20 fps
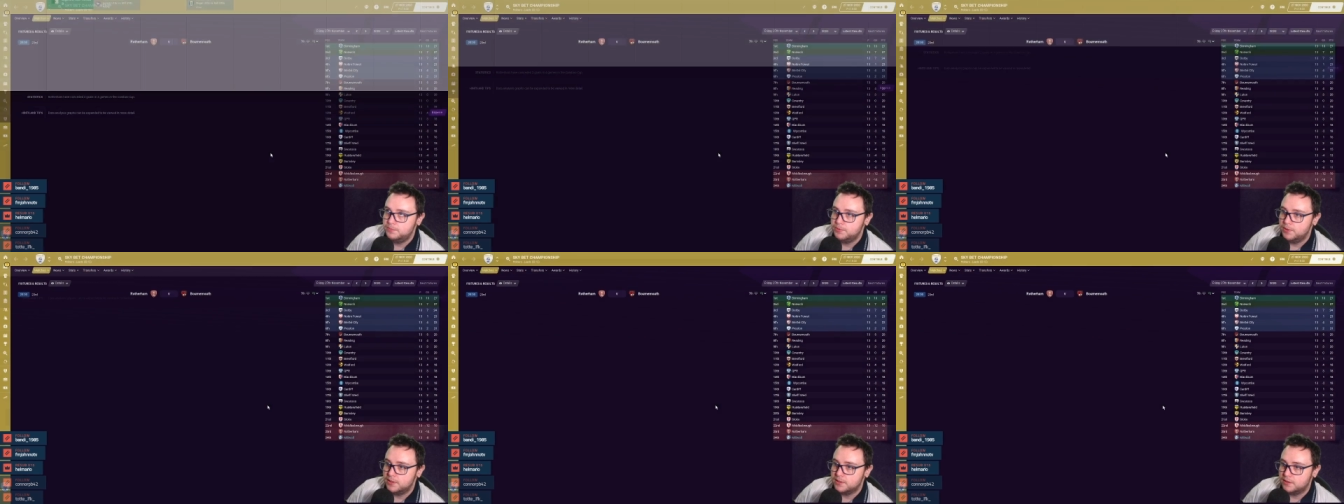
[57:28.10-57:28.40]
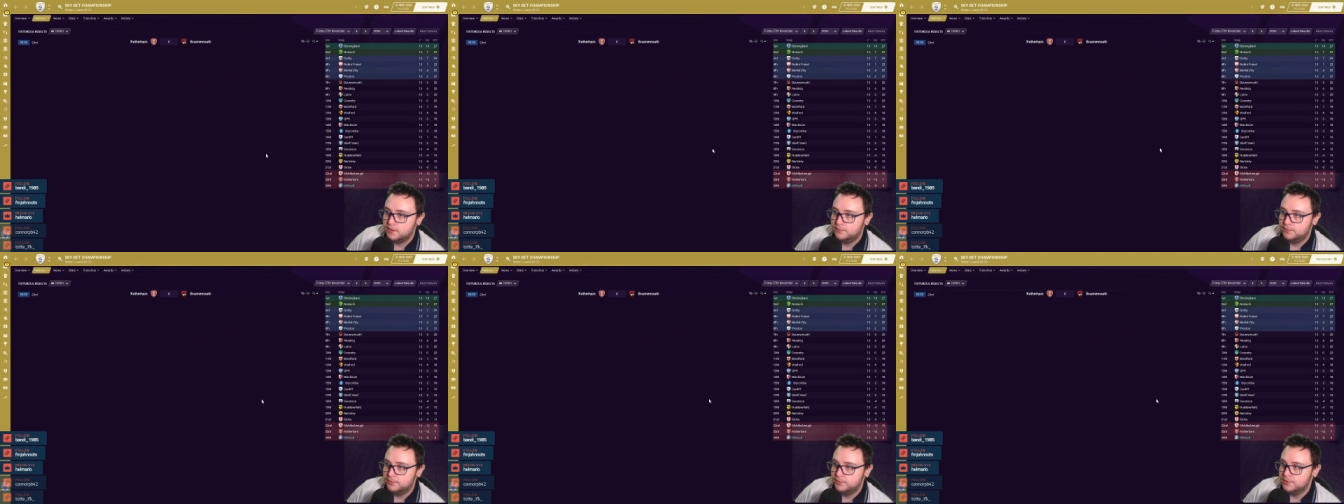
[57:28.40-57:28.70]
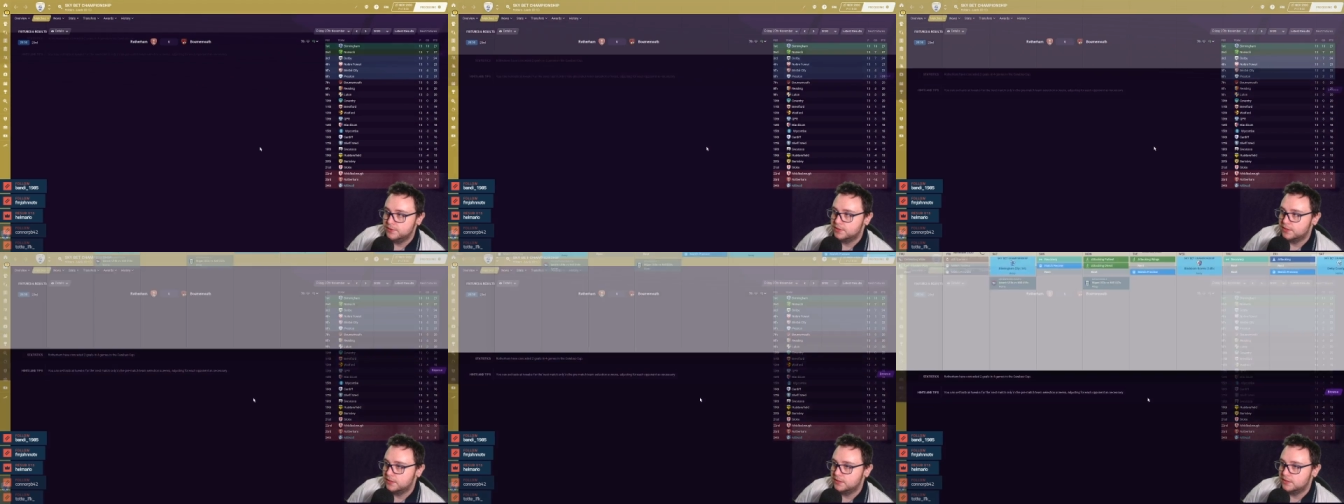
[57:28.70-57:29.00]
press
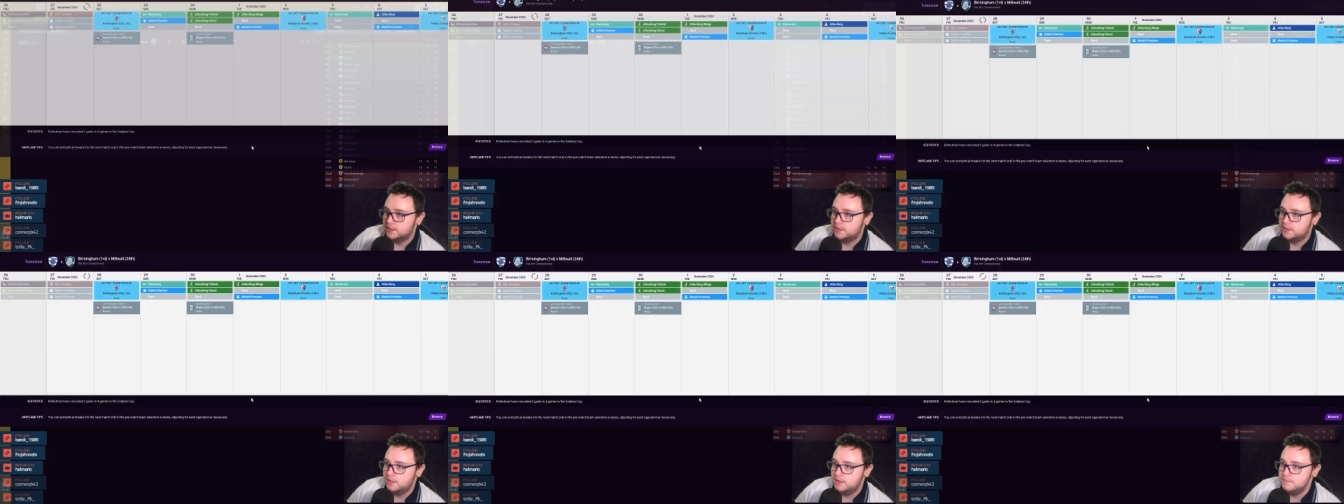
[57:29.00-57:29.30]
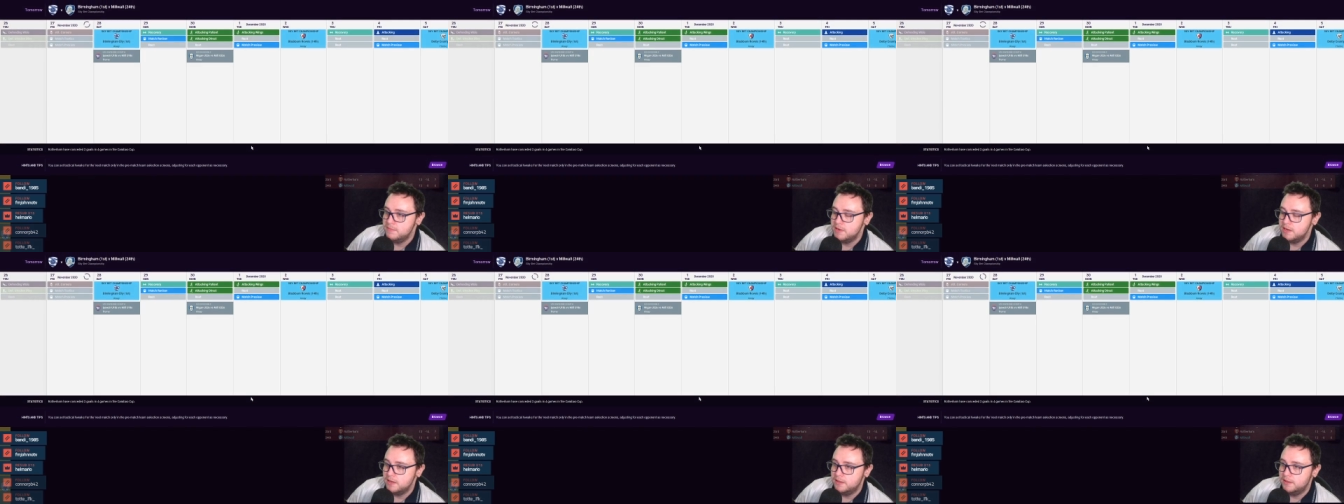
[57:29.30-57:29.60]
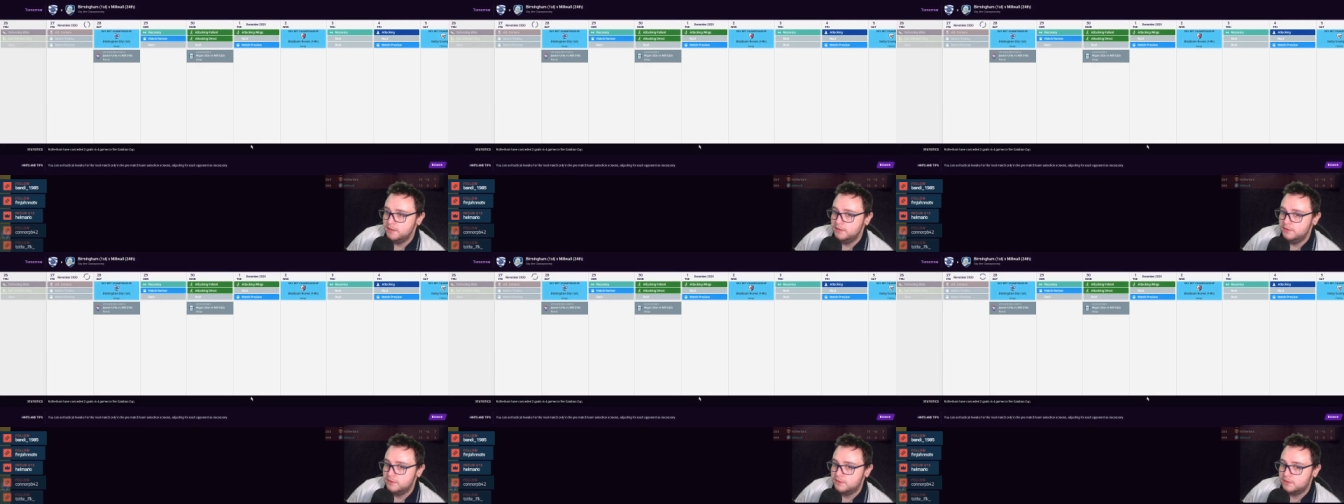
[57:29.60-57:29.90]
conferences, team
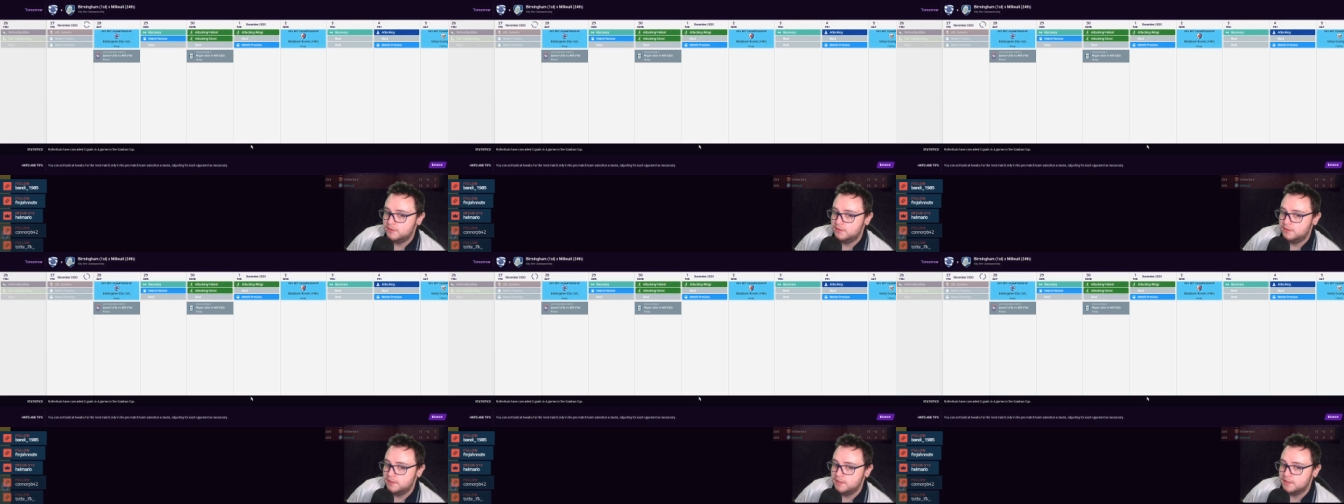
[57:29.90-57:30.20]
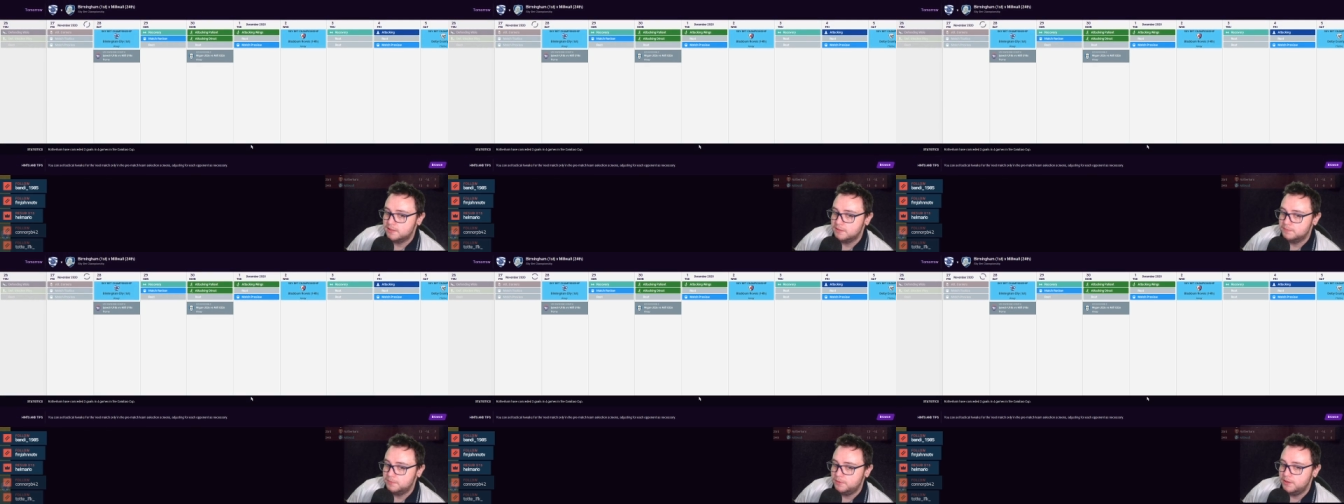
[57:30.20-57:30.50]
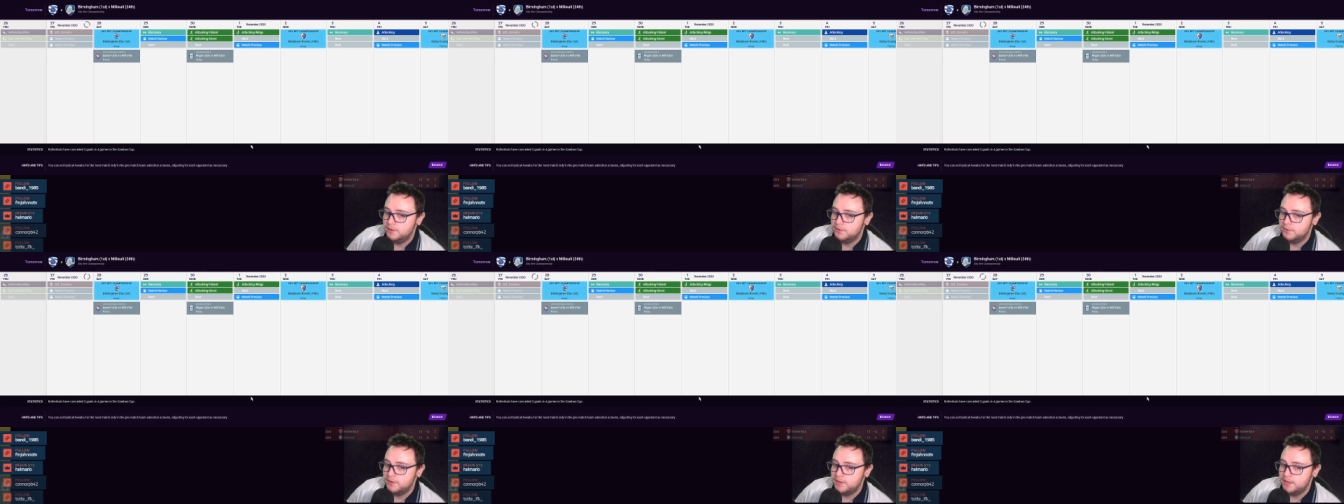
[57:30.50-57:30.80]
meetings,
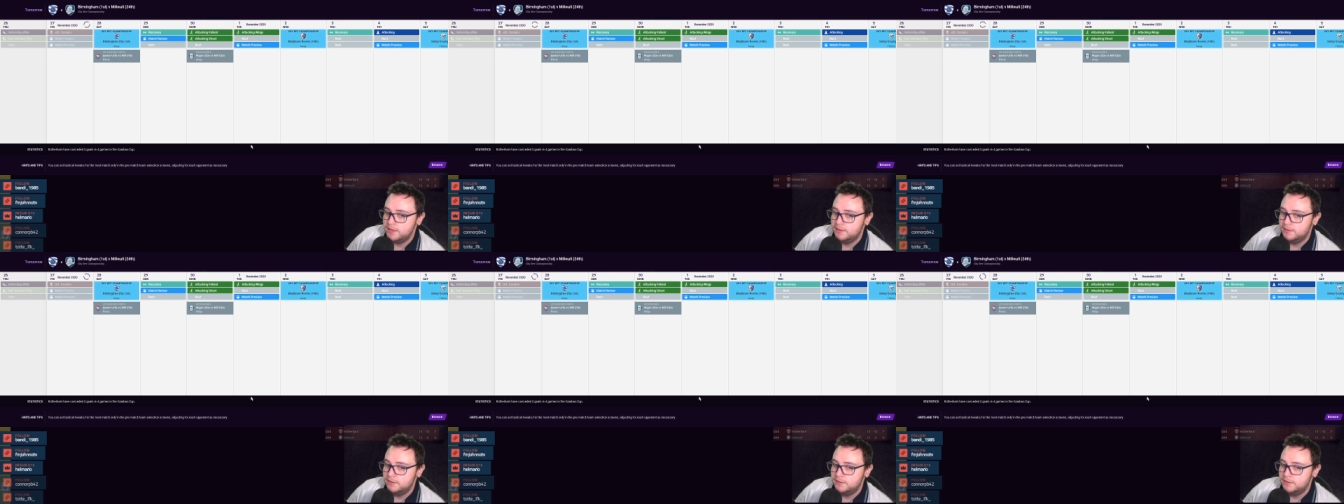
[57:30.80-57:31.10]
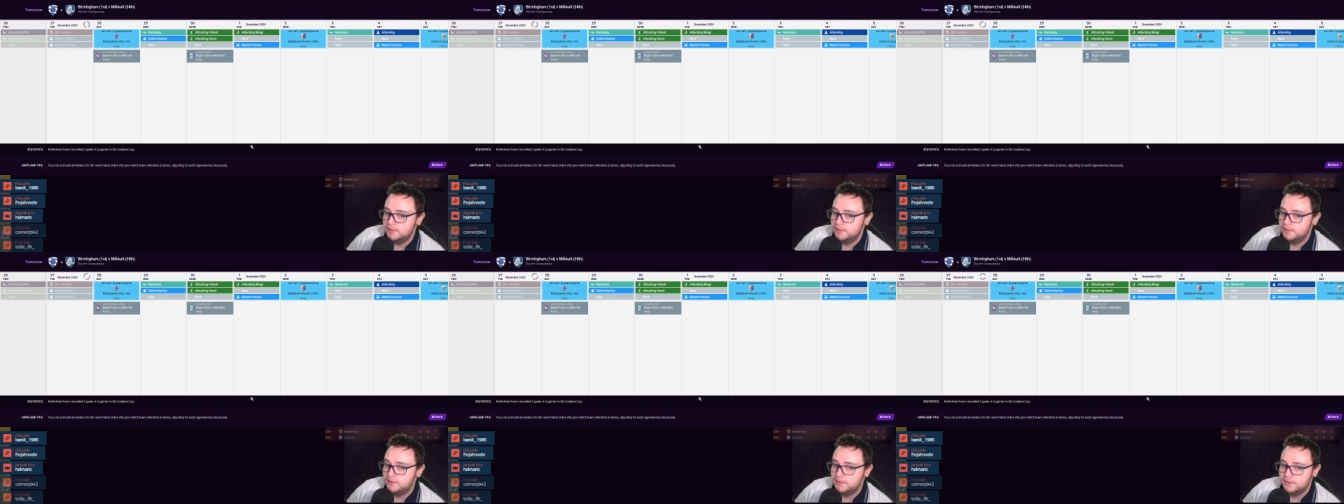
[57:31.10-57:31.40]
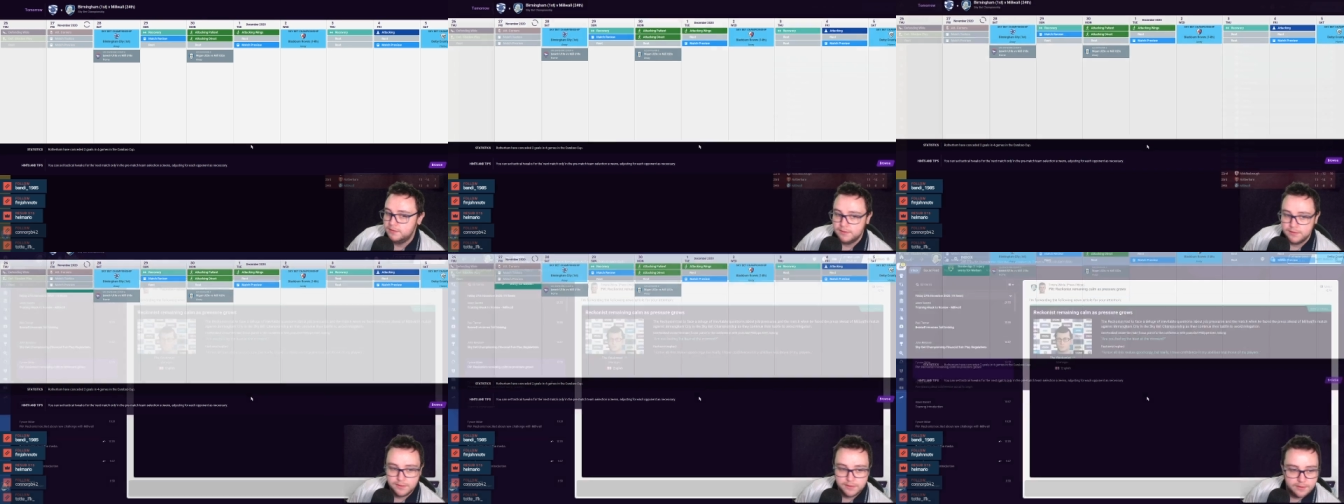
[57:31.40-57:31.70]
disciplinary.
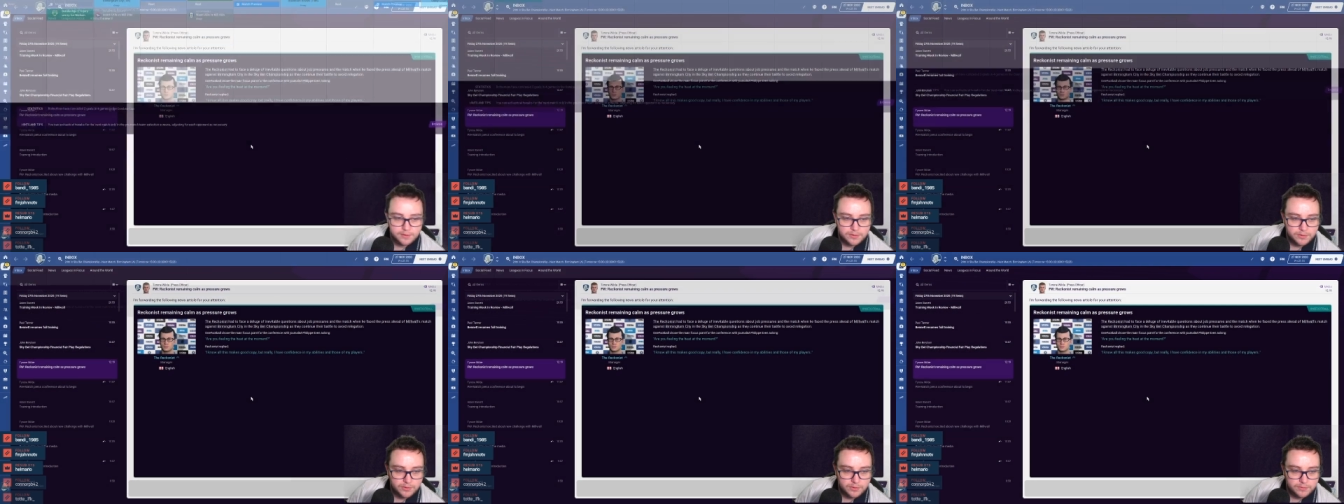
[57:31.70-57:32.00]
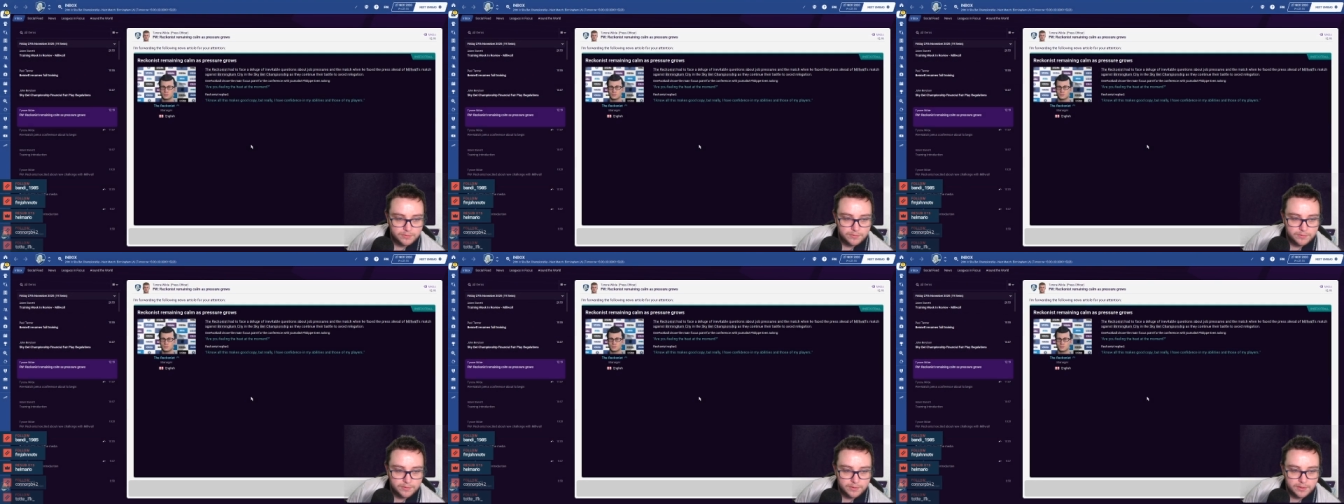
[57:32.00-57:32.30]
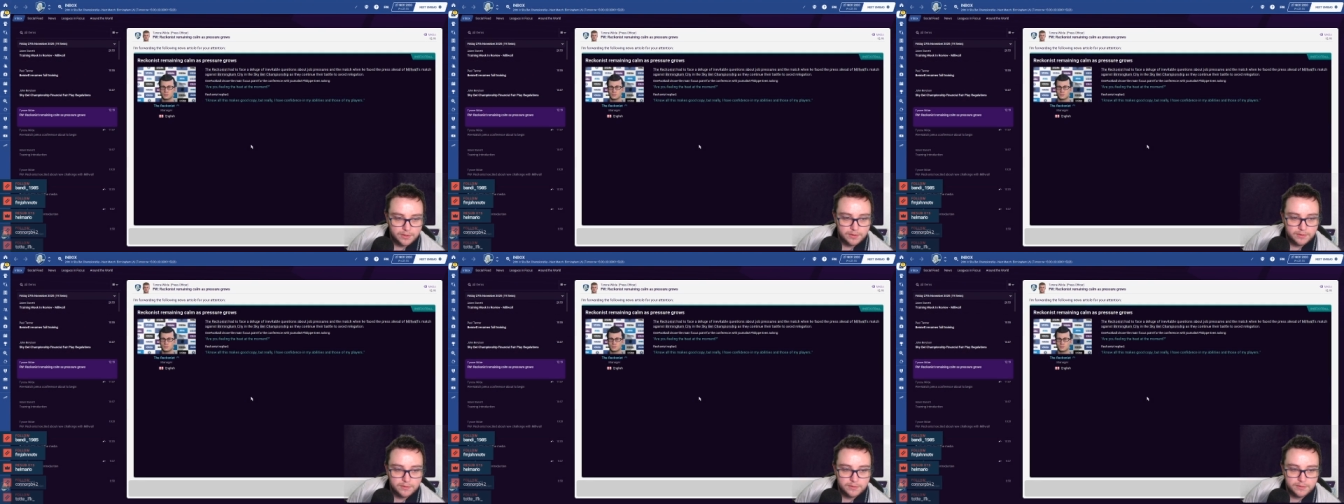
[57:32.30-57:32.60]

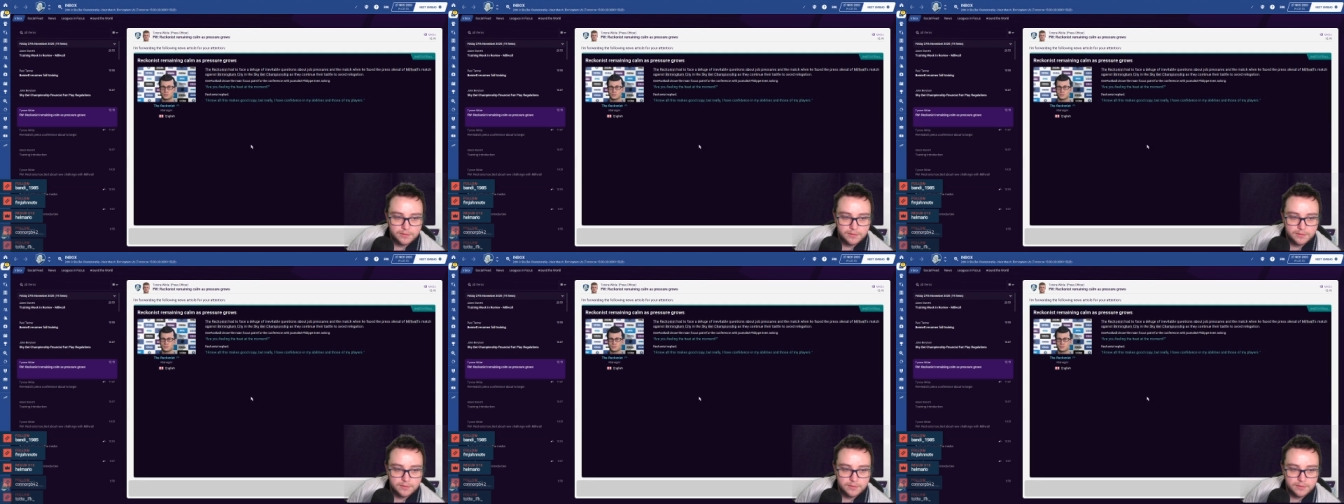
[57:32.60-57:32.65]
Fine.